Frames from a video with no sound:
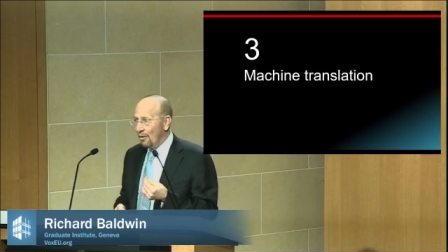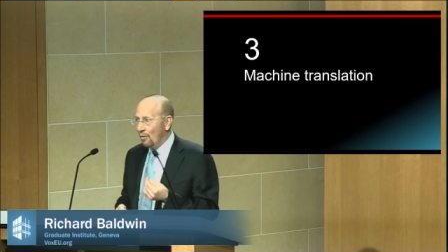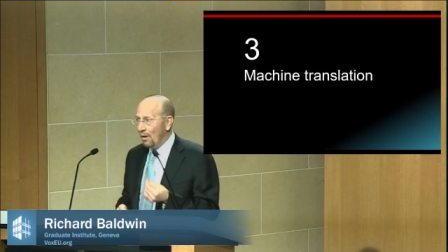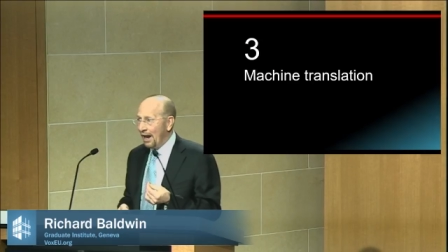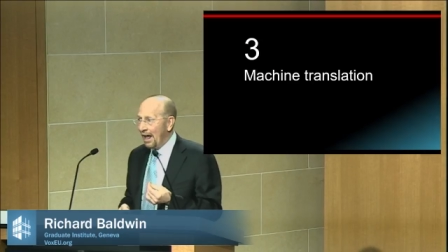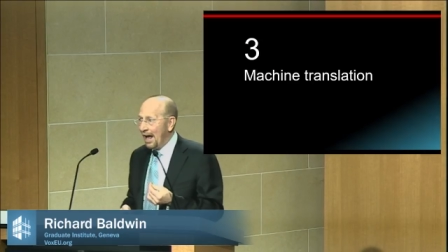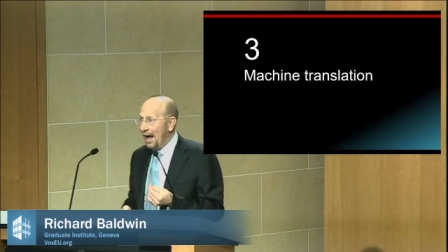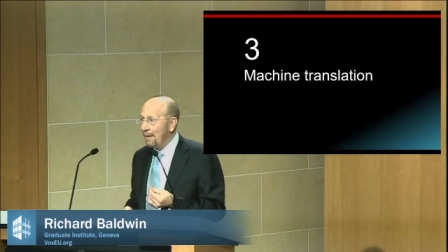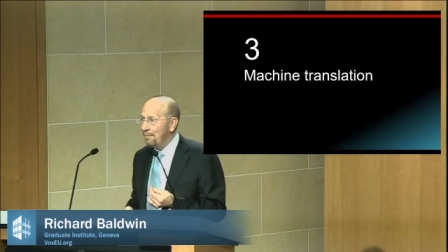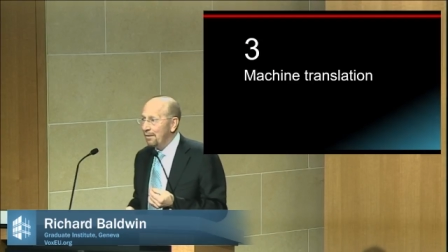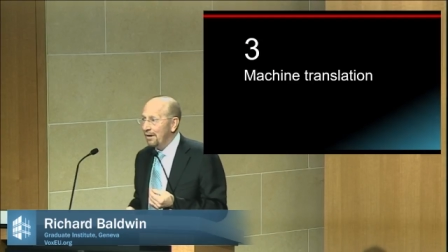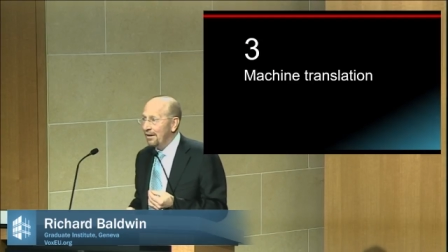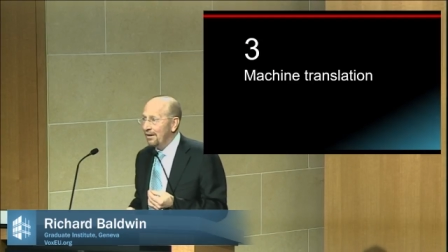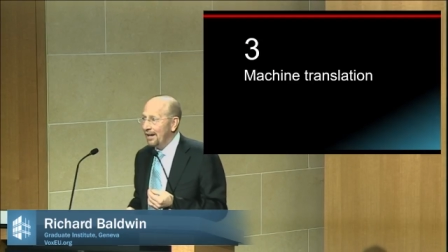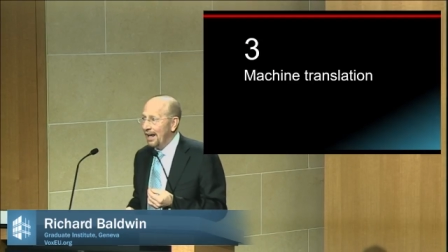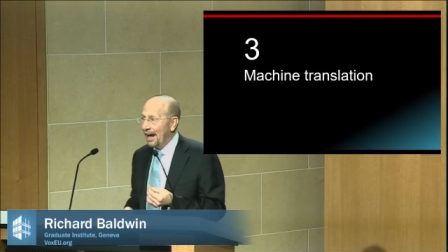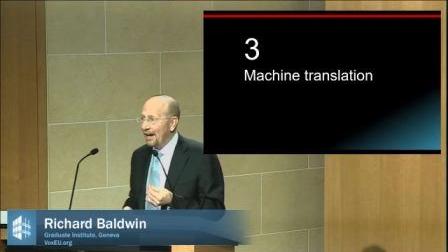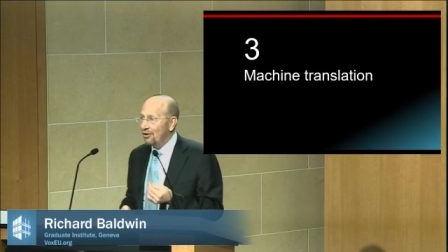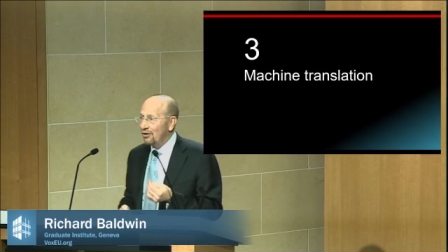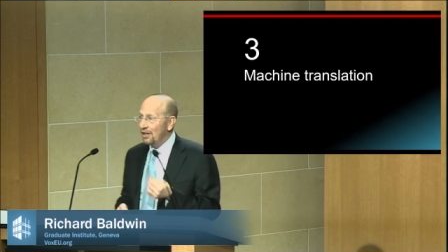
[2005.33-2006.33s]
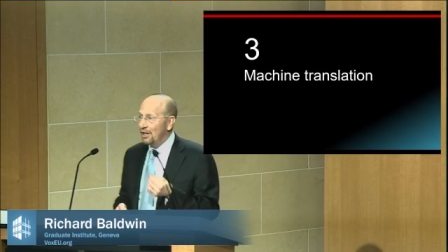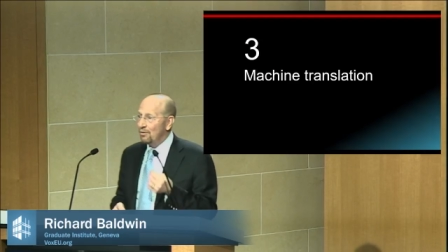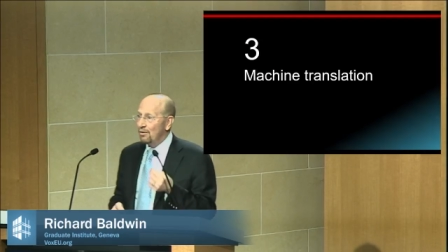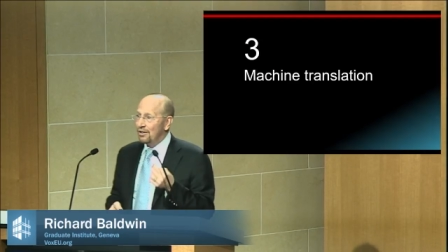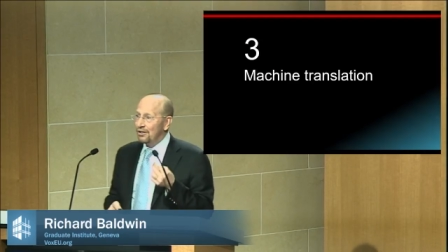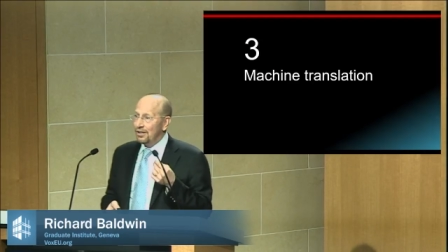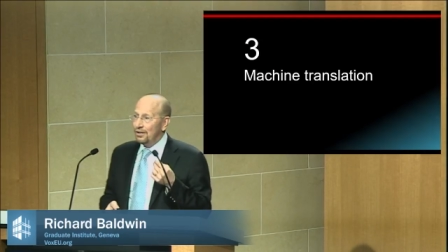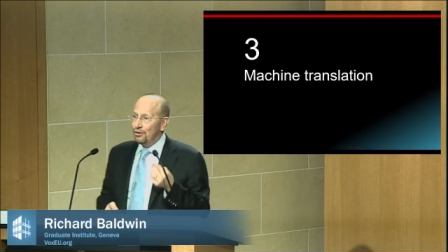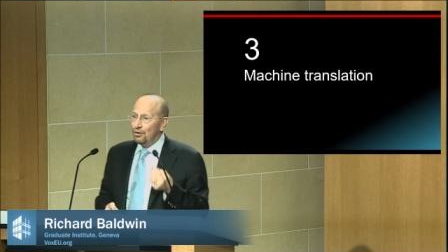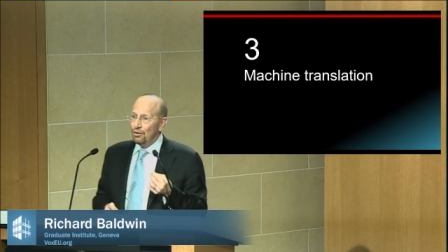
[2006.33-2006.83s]
What happened, actually,
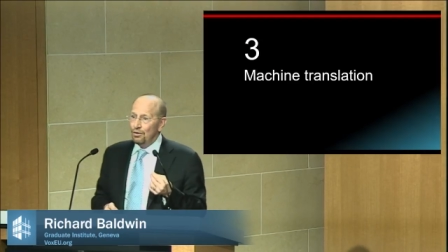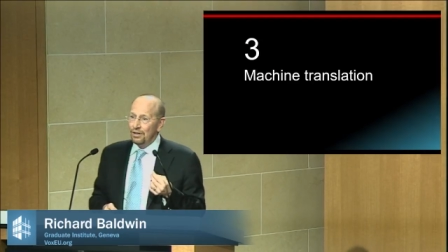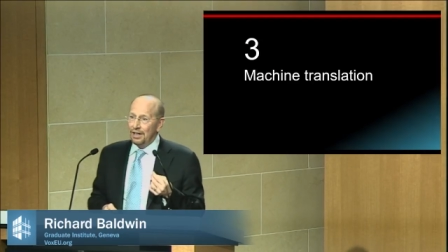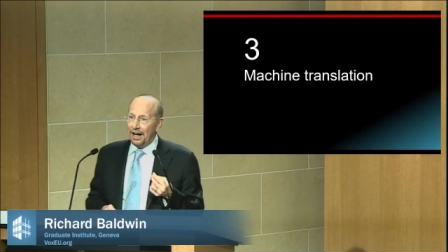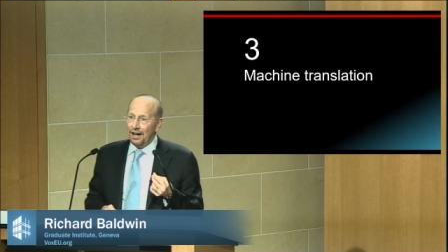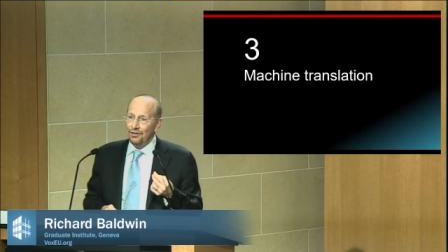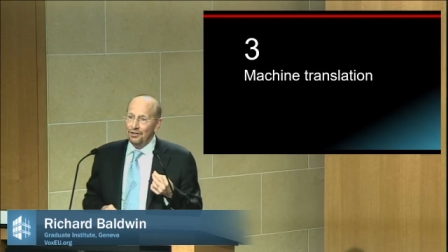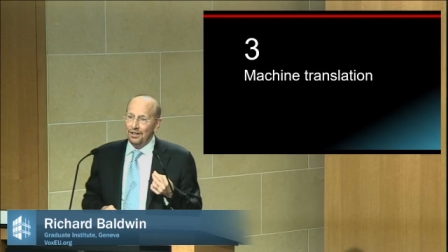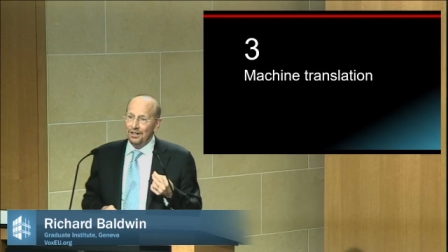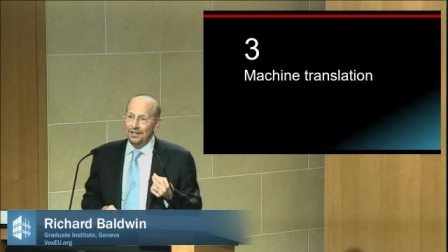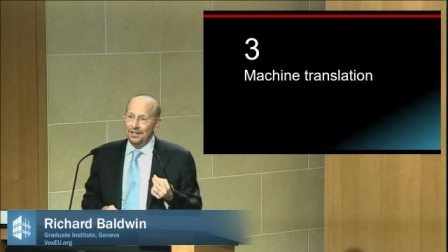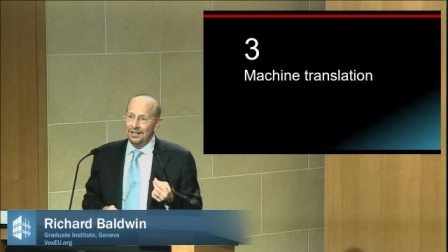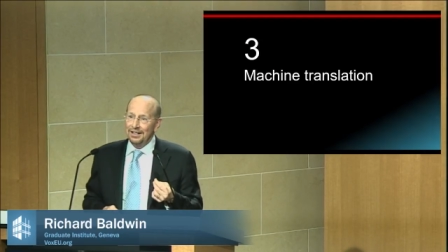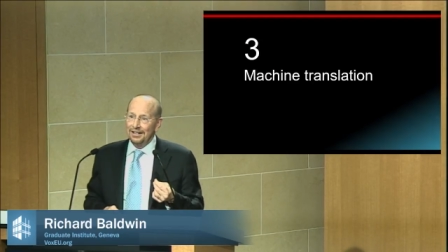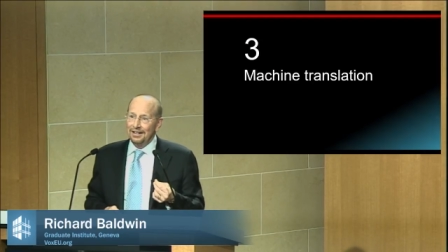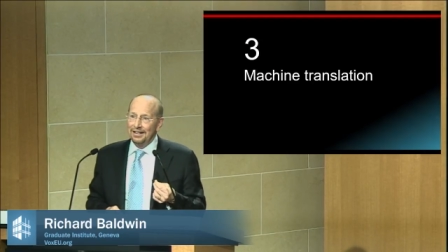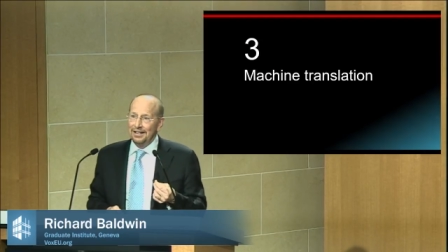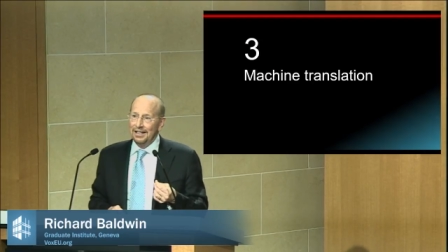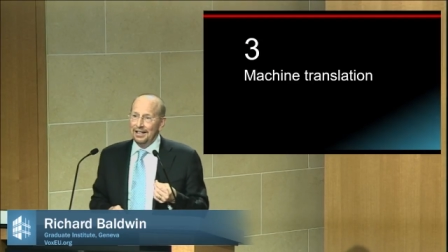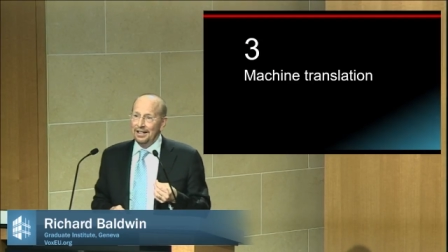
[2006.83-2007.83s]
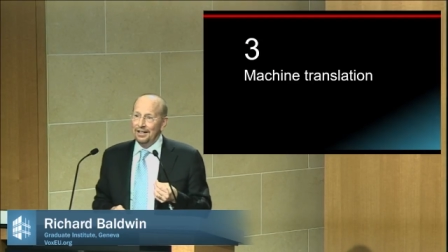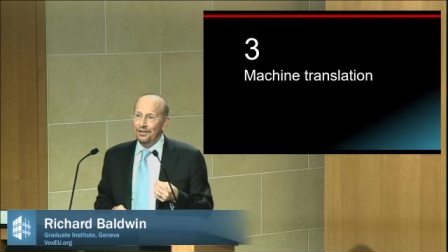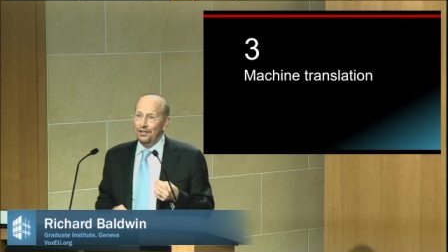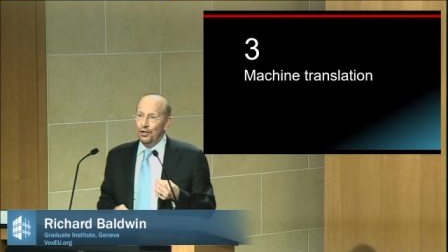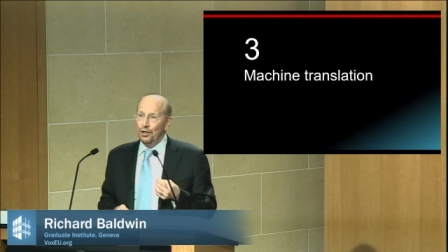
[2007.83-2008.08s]
was in 2016,